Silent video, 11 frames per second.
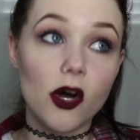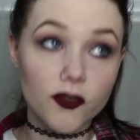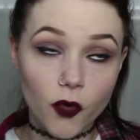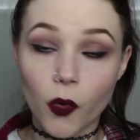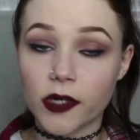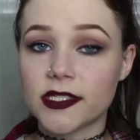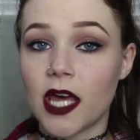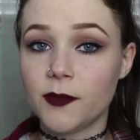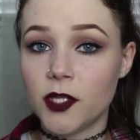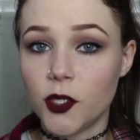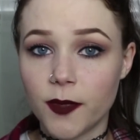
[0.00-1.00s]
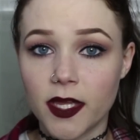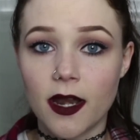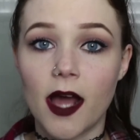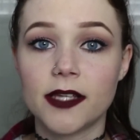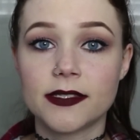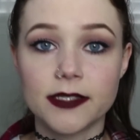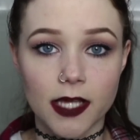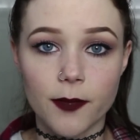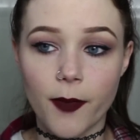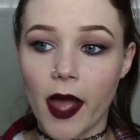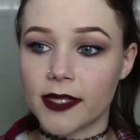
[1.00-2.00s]
of course, I'm human, I
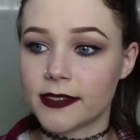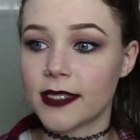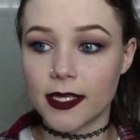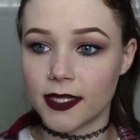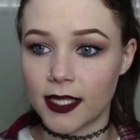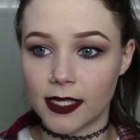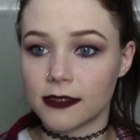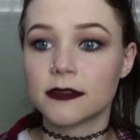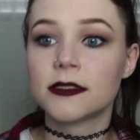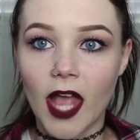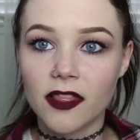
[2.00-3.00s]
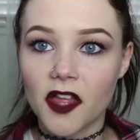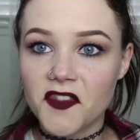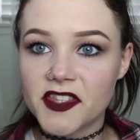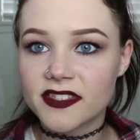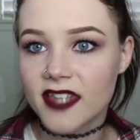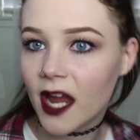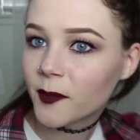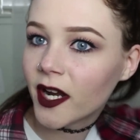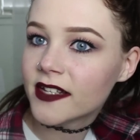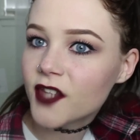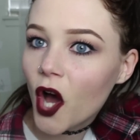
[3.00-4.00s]
slip, I say things. I love this camera
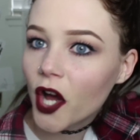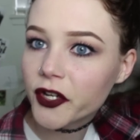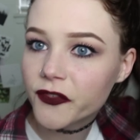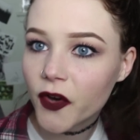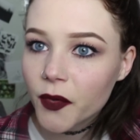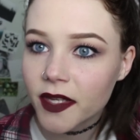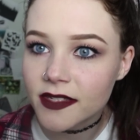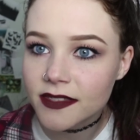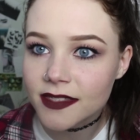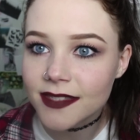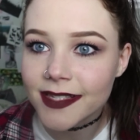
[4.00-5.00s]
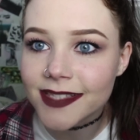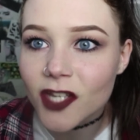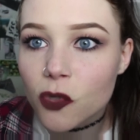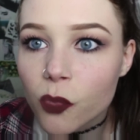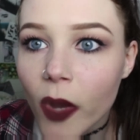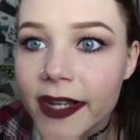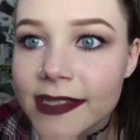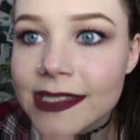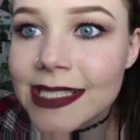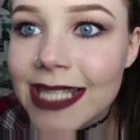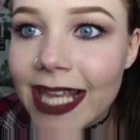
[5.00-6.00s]
has autofocus. It's like the greatest
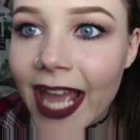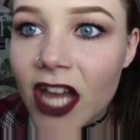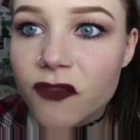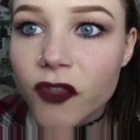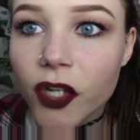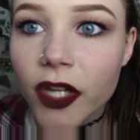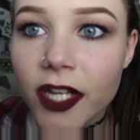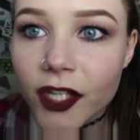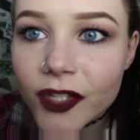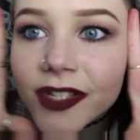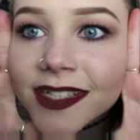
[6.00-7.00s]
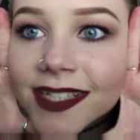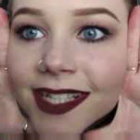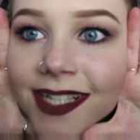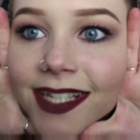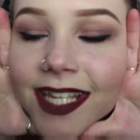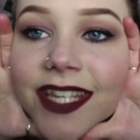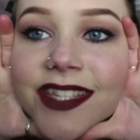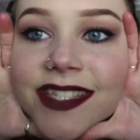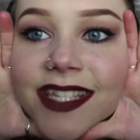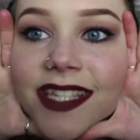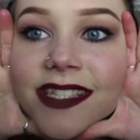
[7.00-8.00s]
thing ever. Can you
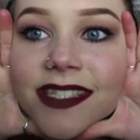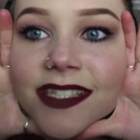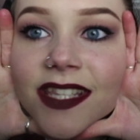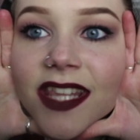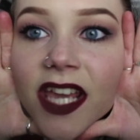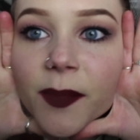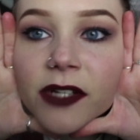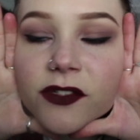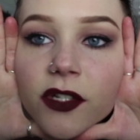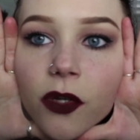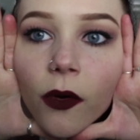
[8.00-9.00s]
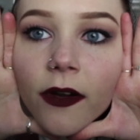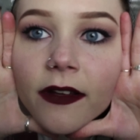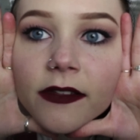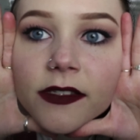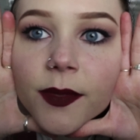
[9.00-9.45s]
see this? Think about tutorials